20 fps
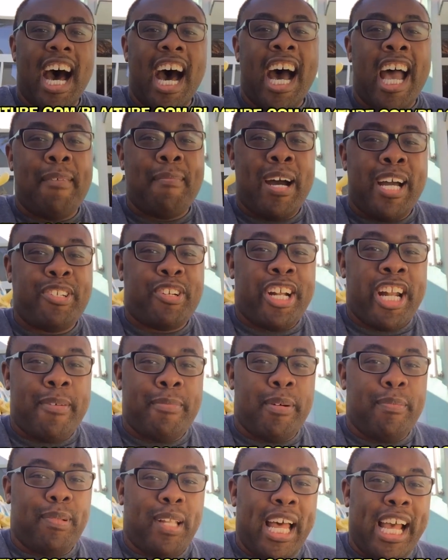Hi, I'm Andre,
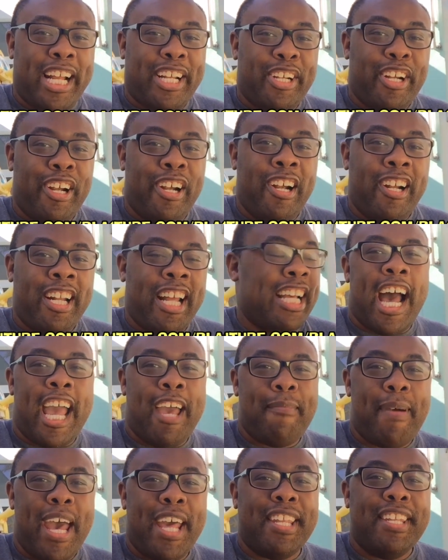I'm a black nerd. I
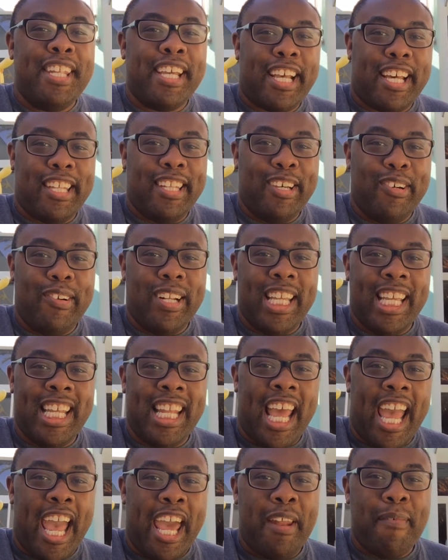am at
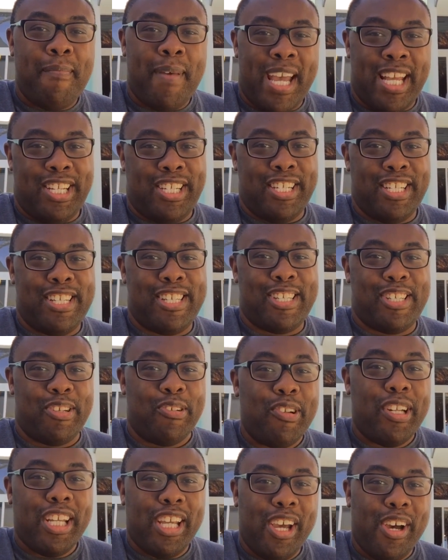Nickelodeon Animation
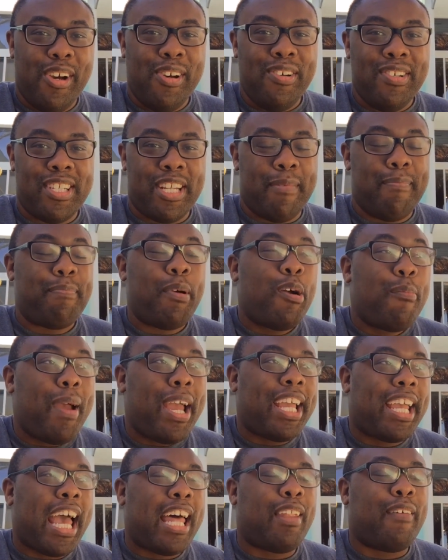Studios in
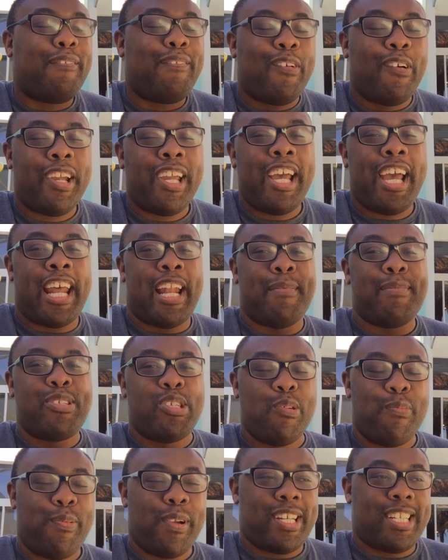Burbank, California, and I'm
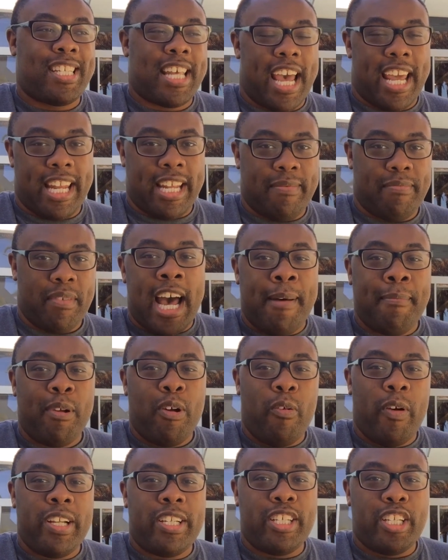super excited. I'm
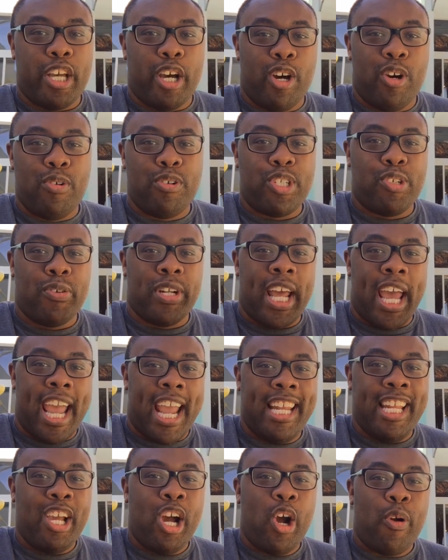going to go to an
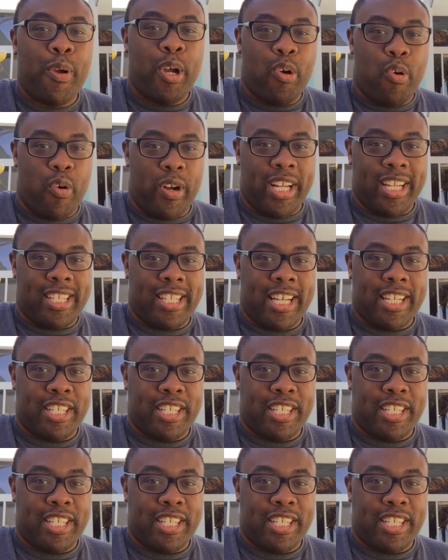ADR recording